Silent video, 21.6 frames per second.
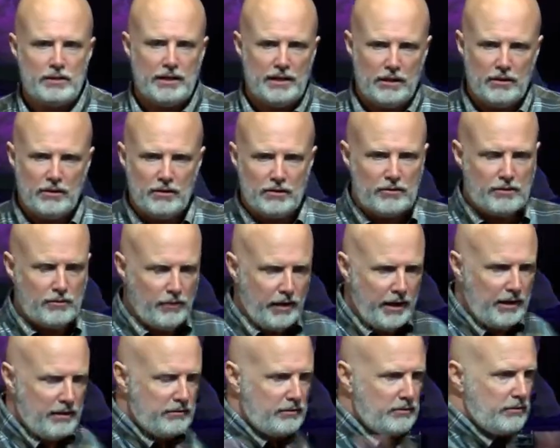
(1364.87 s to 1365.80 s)
And he looked
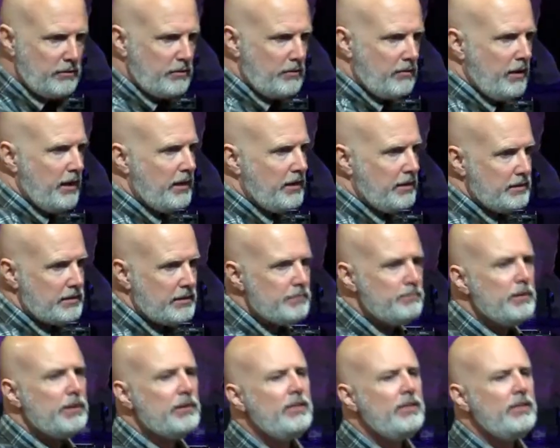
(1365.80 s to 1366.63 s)
around to the crowd and he said,